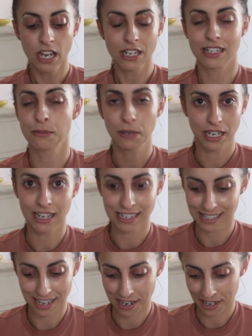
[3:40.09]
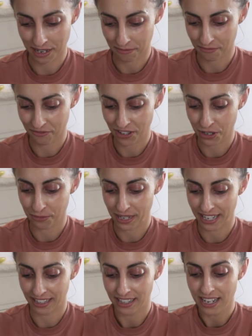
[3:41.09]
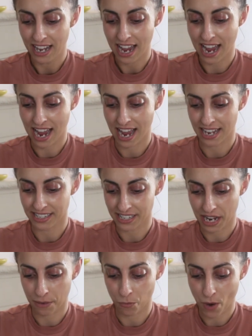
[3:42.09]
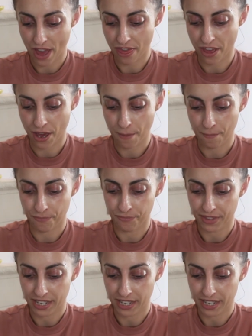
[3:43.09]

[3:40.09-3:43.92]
just because I am filming and um, wet them